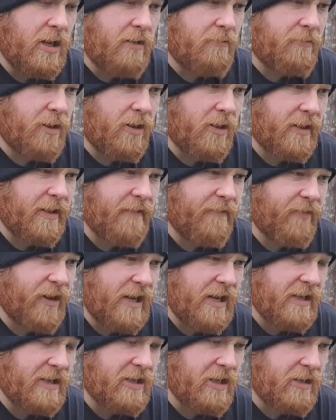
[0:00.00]
I might give
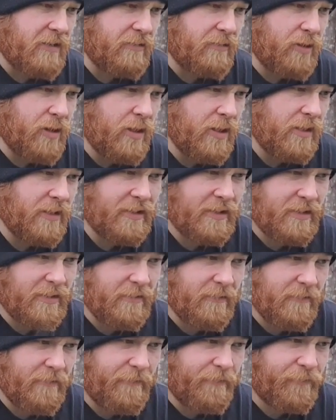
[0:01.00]
that a go
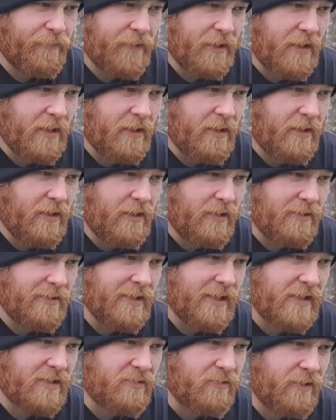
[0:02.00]

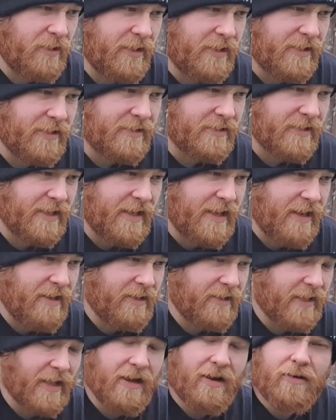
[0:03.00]
next week and see
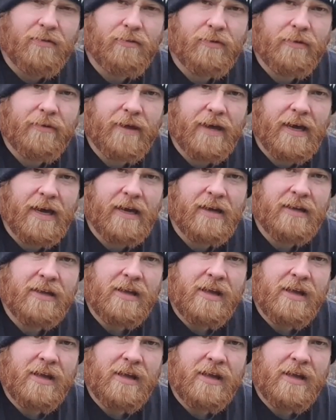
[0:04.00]
how I get on with that.